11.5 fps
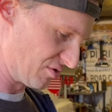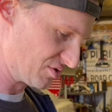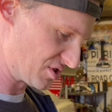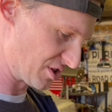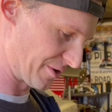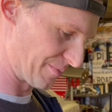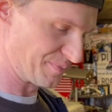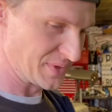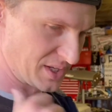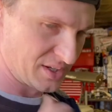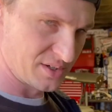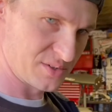So
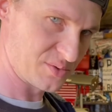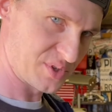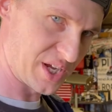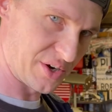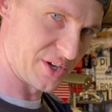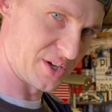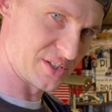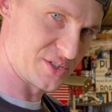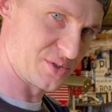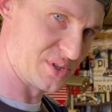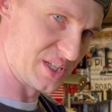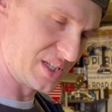carry on
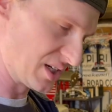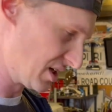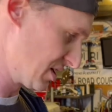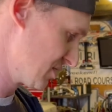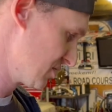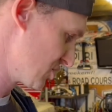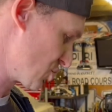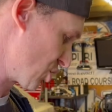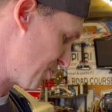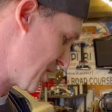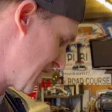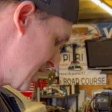to the swirl
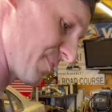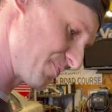pot.